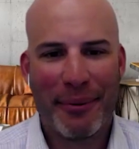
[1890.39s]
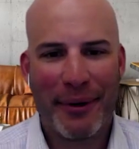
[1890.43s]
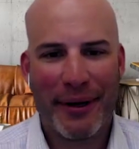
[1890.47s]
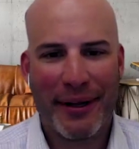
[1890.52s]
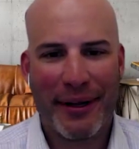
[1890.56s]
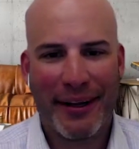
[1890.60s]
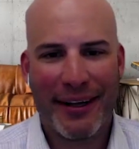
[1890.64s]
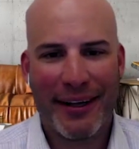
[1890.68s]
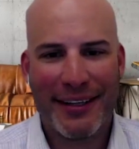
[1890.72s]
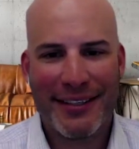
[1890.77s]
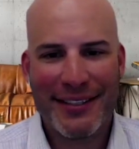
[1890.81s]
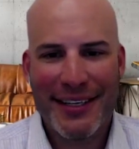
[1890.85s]
But
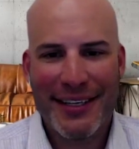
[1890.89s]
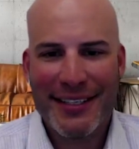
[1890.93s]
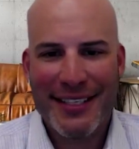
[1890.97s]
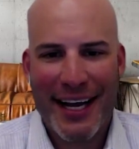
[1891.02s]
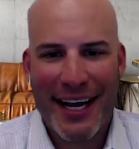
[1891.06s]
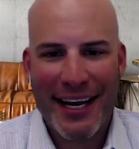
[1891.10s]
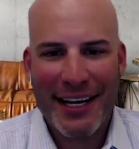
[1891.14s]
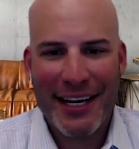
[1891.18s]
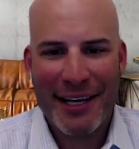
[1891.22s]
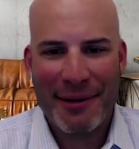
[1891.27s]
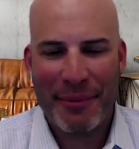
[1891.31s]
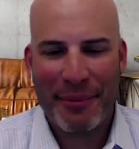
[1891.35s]
it's
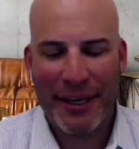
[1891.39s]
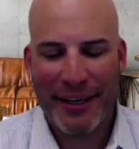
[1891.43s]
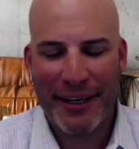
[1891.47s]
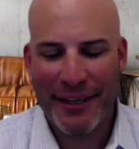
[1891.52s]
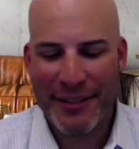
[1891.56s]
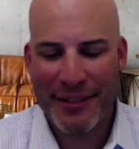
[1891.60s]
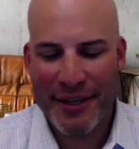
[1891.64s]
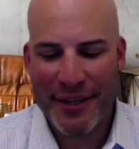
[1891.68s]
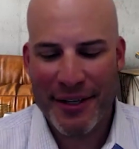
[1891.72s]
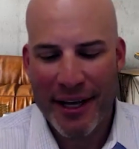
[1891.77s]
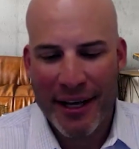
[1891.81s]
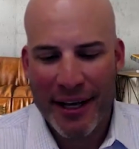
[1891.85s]
exciting
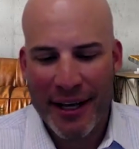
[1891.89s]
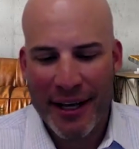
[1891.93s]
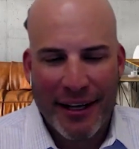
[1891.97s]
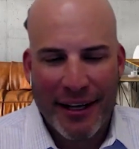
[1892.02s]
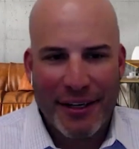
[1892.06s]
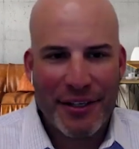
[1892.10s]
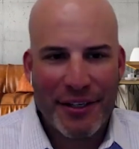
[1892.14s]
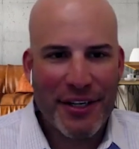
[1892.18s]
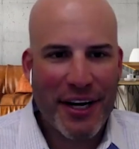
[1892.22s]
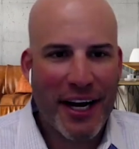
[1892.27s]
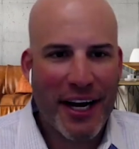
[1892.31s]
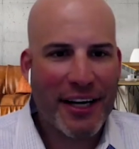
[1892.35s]
because,
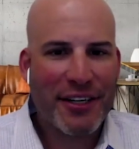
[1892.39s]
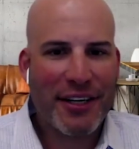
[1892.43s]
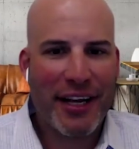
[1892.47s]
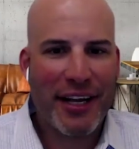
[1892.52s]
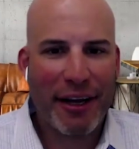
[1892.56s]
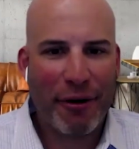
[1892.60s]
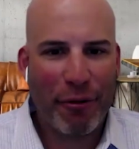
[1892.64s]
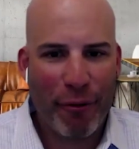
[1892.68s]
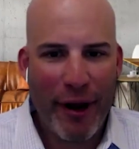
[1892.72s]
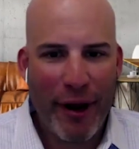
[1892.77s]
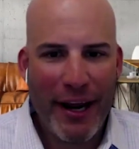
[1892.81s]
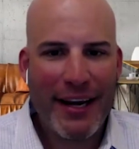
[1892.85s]
Josh,
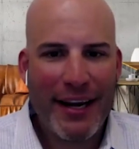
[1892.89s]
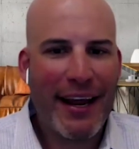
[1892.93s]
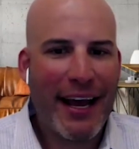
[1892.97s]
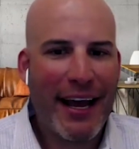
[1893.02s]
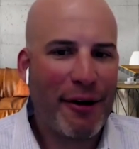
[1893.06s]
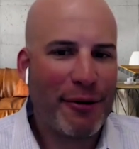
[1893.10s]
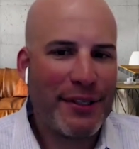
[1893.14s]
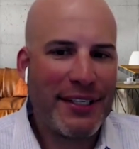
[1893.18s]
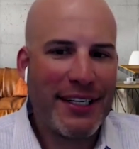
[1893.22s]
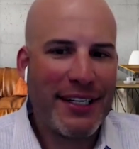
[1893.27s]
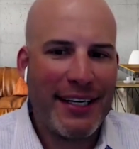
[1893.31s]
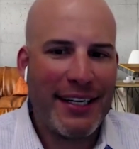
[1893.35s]
like right
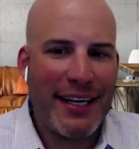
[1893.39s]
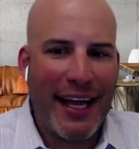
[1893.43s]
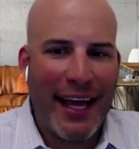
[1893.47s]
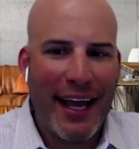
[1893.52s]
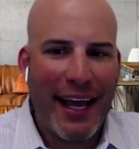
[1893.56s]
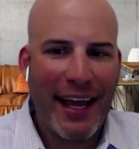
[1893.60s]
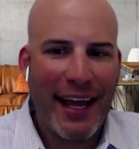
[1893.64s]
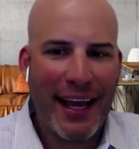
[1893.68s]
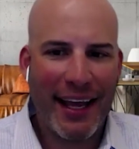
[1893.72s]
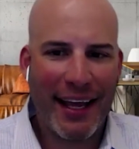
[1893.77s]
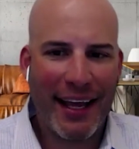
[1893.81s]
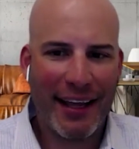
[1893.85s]
now
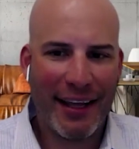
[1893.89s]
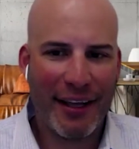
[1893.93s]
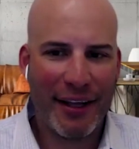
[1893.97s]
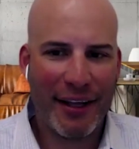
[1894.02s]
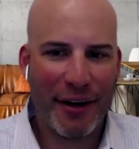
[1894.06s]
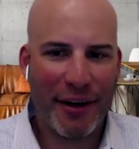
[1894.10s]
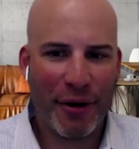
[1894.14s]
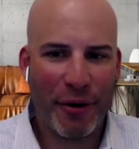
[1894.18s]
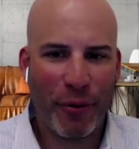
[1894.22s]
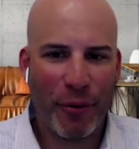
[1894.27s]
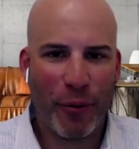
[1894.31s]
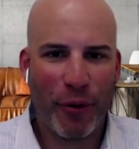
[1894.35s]
today,
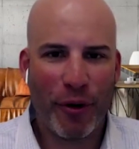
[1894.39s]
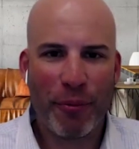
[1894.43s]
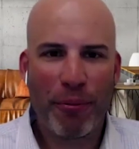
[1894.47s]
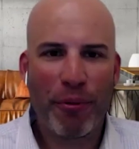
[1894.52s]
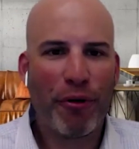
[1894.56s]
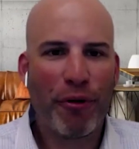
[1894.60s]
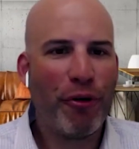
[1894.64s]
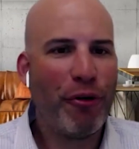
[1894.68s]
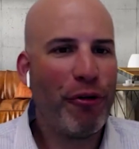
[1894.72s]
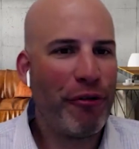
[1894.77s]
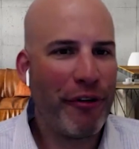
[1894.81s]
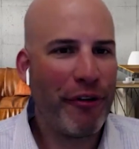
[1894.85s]
we're
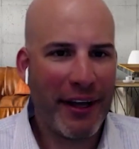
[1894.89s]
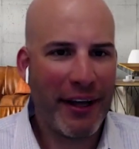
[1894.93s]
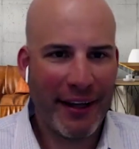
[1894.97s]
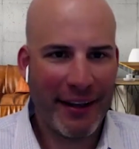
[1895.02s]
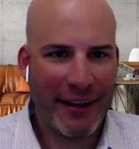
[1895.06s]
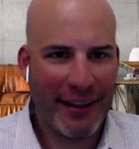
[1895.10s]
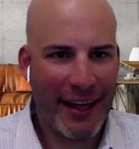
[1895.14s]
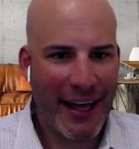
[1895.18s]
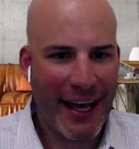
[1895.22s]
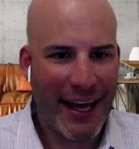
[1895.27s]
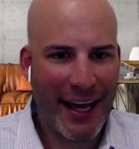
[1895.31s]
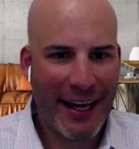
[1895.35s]

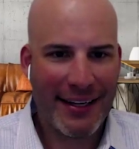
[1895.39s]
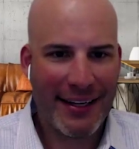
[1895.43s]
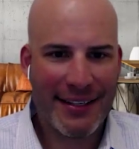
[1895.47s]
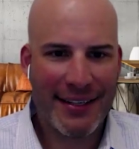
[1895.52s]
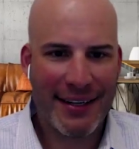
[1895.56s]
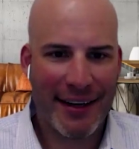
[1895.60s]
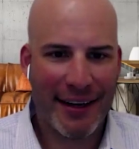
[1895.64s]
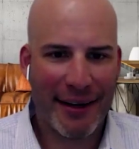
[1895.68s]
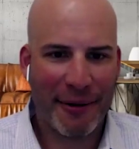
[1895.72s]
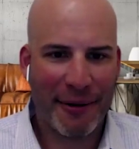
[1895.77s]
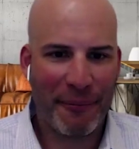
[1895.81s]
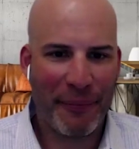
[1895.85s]
proving that
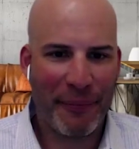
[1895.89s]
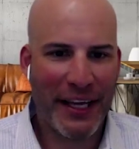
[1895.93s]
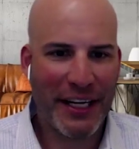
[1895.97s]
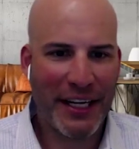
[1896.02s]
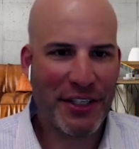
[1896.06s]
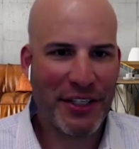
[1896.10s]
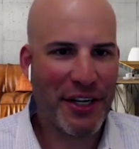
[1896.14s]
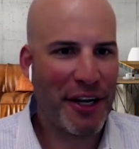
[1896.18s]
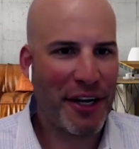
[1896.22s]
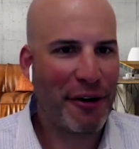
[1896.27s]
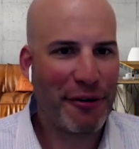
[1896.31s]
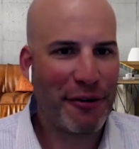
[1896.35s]
that
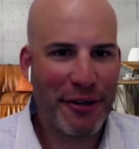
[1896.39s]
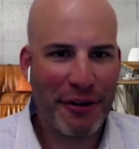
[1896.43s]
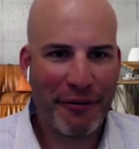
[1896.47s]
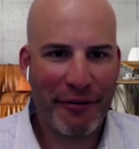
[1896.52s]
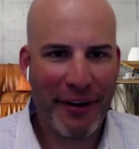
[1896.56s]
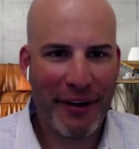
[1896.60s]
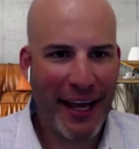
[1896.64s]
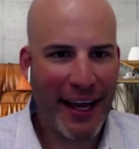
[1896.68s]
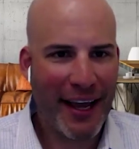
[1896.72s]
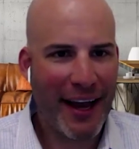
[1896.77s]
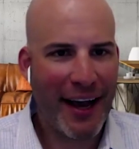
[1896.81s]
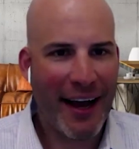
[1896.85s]
generative
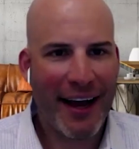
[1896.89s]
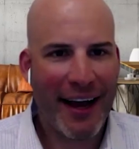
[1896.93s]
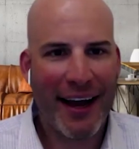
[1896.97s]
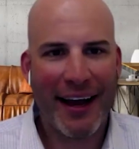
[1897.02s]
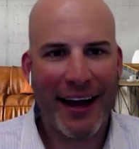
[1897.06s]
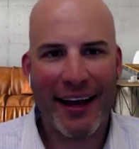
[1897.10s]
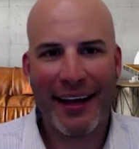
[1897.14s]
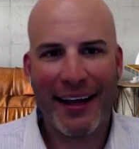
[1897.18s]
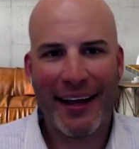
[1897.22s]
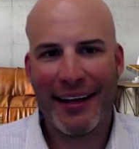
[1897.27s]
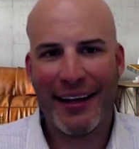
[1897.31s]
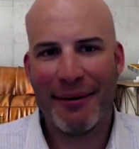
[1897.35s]

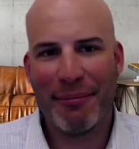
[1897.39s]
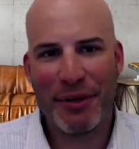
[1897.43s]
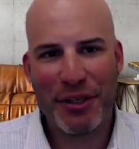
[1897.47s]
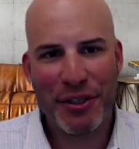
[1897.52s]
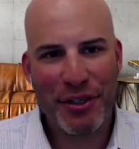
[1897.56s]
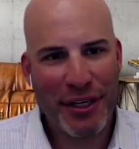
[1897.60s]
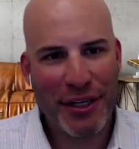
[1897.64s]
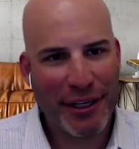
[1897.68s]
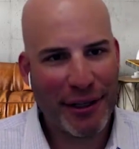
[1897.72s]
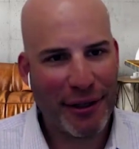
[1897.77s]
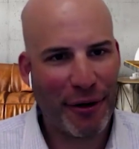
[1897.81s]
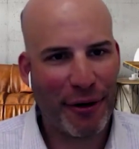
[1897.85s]
AI and
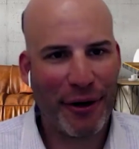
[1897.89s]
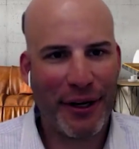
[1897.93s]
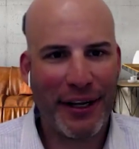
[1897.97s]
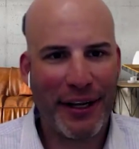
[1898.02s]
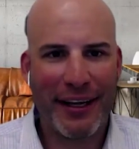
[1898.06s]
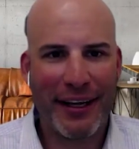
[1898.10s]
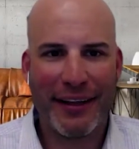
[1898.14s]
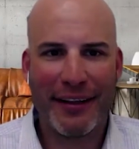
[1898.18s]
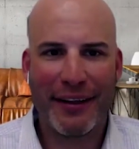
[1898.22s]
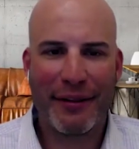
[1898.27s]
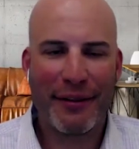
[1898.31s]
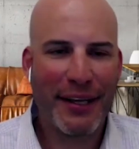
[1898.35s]
machine
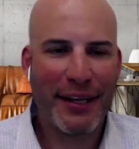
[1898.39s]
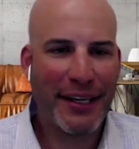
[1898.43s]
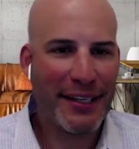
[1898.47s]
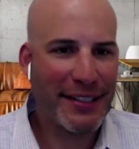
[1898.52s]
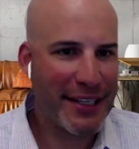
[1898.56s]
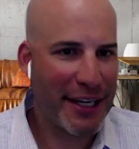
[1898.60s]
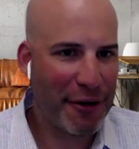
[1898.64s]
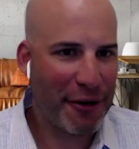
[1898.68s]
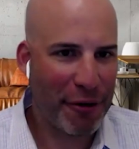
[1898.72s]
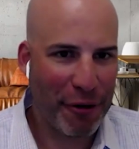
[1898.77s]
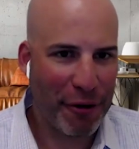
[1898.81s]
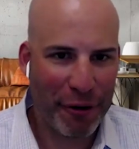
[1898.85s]
learning and the things
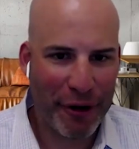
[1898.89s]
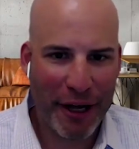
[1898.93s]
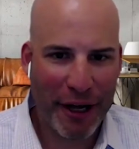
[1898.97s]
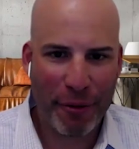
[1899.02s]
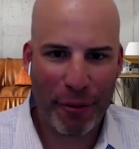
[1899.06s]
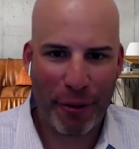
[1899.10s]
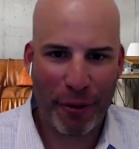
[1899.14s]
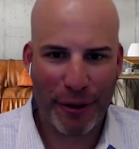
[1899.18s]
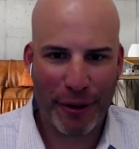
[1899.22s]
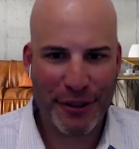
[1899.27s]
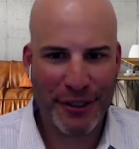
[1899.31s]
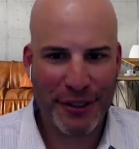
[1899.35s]
that neural
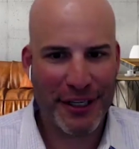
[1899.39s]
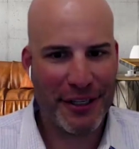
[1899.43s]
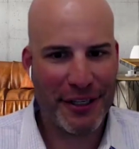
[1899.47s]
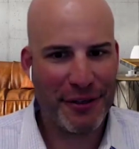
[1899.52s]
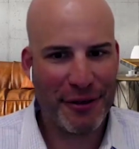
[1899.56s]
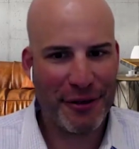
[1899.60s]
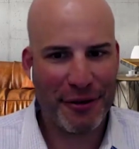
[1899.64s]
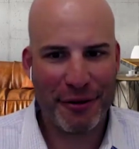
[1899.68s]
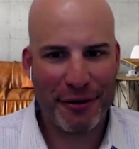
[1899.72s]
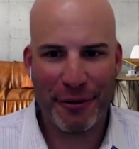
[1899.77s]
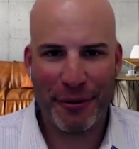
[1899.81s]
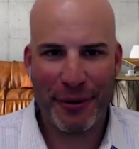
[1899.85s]
networks can
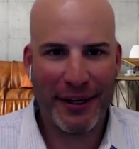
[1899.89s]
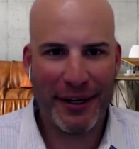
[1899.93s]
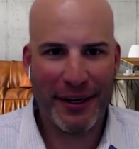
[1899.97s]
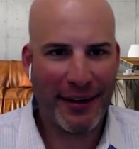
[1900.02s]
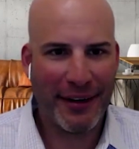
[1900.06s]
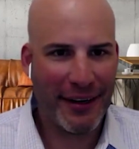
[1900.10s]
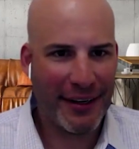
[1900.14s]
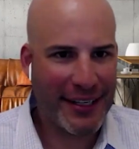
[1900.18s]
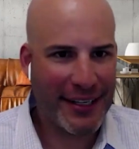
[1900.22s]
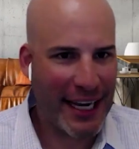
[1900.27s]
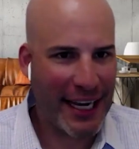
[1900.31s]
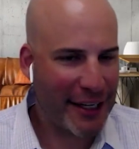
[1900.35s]
do,
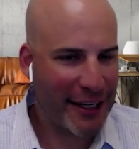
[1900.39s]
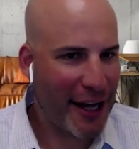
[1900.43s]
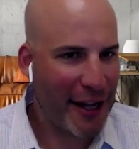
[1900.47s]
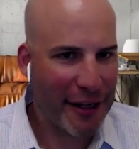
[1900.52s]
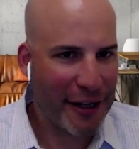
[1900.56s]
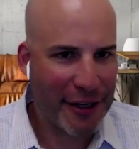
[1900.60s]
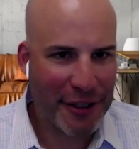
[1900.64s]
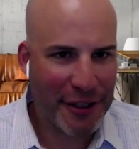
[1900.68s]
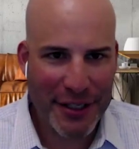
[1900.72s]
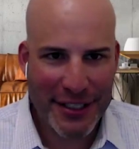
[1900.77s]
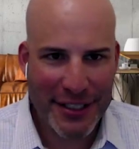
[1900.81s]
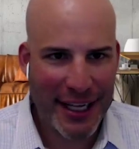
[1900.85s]
and
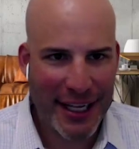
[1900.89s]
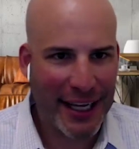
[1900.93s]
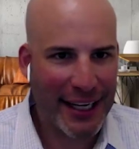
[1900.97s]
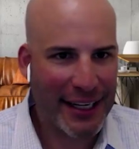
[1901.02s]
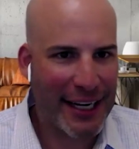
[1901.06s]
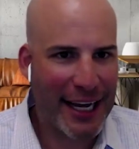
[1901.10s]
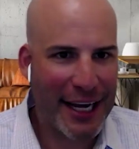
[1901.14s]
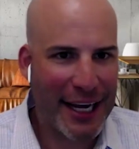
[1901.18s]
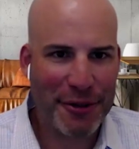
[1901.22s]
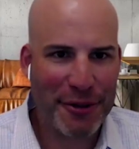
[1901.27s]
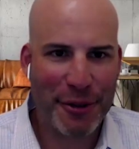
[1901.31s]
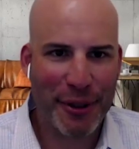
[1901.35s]
technologies like
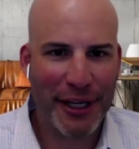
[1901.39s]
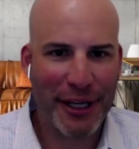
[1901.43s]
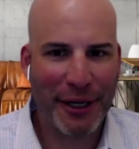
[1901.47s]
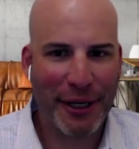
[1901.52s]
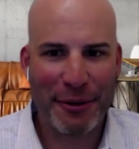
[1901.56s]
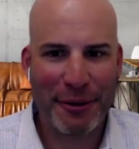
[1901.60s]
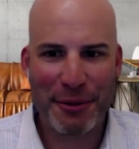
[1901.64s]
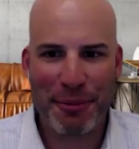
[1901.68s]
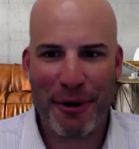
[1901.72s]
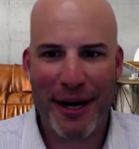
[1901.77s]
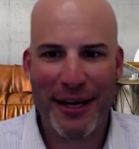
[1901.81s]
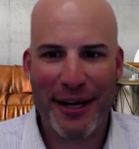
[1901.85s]
natural
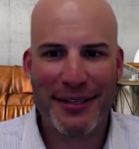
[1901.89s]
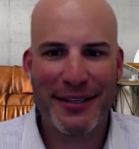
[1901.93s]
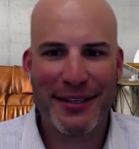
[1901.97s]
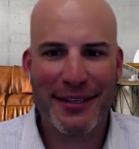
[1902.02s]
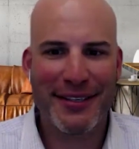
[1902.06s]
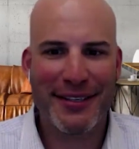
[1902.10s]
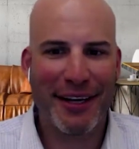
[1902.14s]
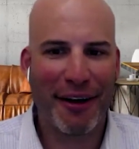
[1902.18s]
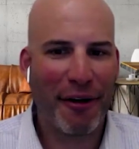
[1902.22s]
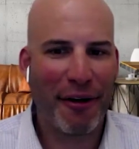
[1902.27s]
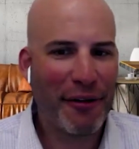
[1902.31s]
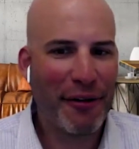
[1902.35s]
language
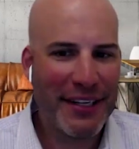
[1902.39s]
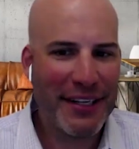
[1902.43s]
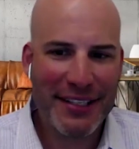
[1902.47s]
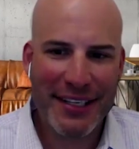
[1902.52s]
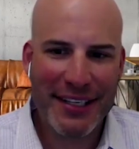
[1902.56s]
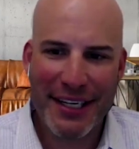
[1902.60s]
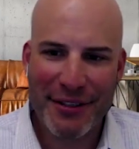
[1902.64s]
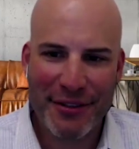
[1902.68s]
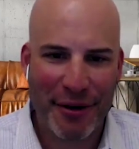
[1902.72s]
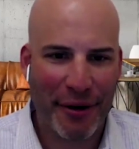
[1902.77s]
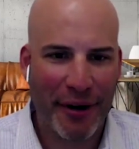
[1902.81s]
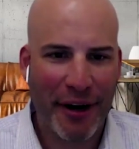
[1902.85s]
processing, all these
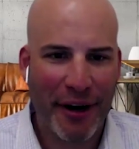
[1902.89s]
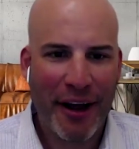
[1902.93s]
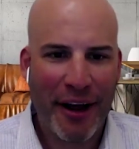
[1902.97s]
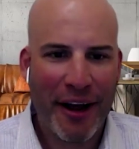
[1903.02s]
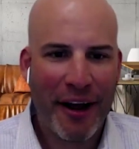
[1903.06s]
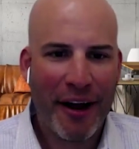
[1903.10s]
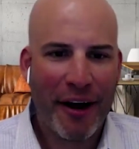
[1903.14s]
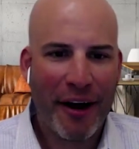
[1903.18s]
things are